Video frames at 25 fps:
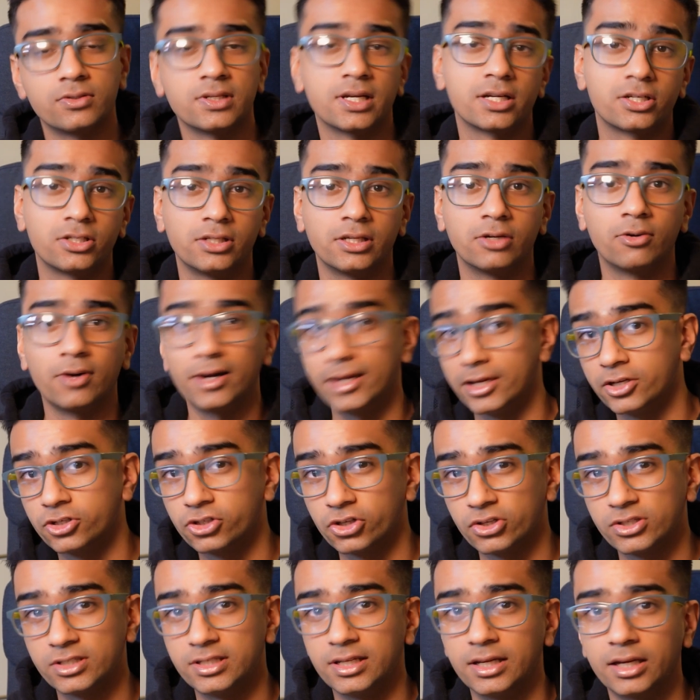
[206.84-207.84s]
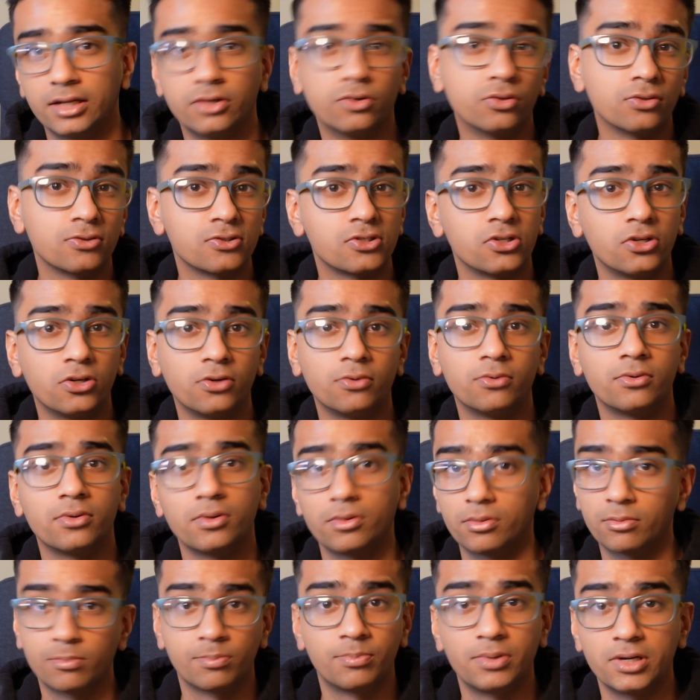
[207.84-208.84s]
was actually quite interesting and also
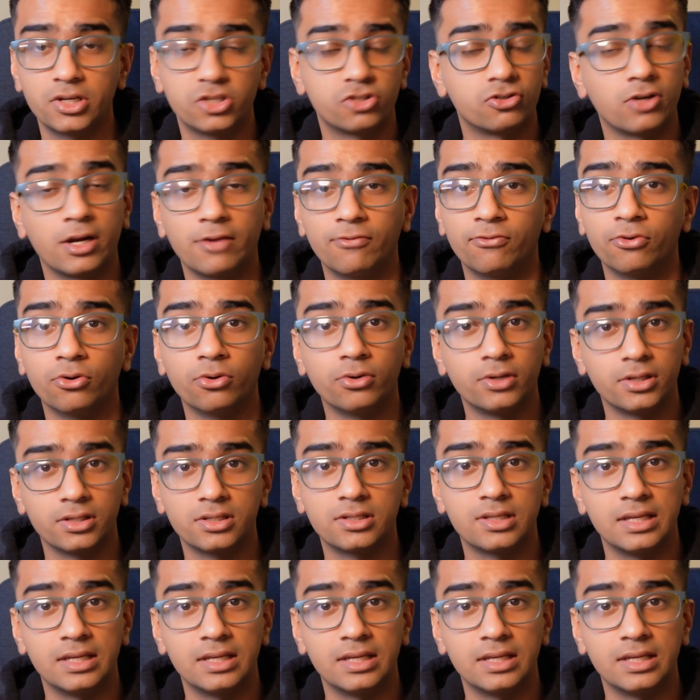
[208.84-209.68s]
pretty straightforward and